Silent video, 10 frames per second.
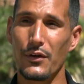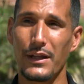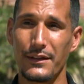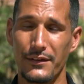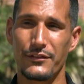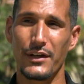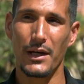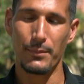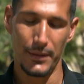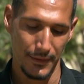if you don't like this
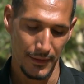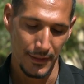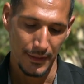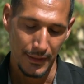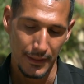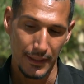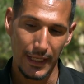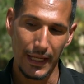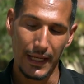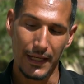job
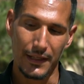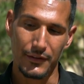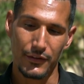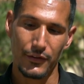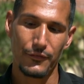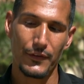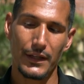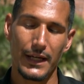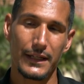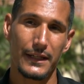and you
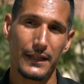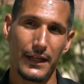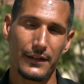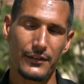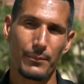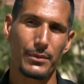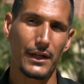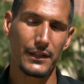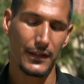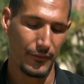feel like it's
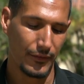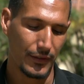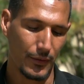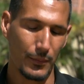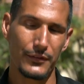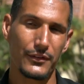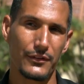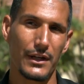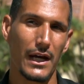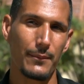unproductive and you're
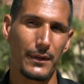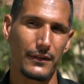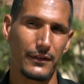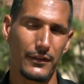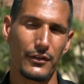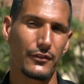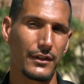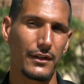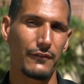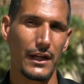wasting your time and you
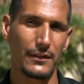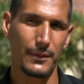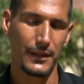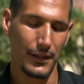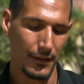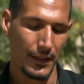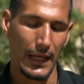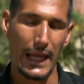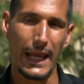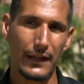don't see advancement there
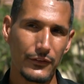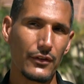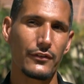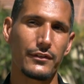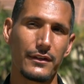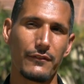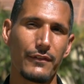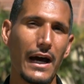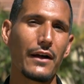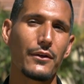and you don't see the
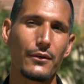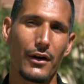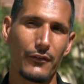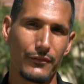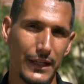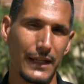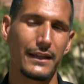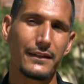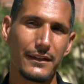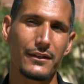value of
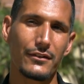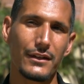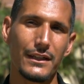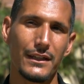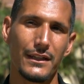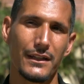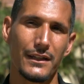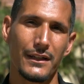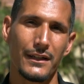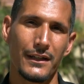getting the degree,
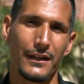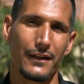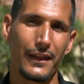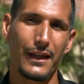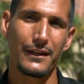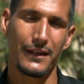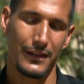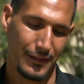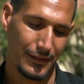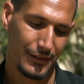then
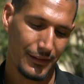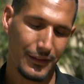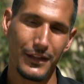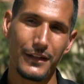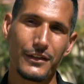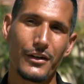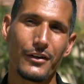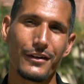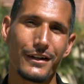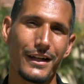you
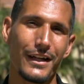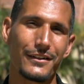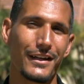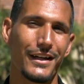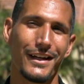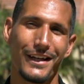know, it's gonna,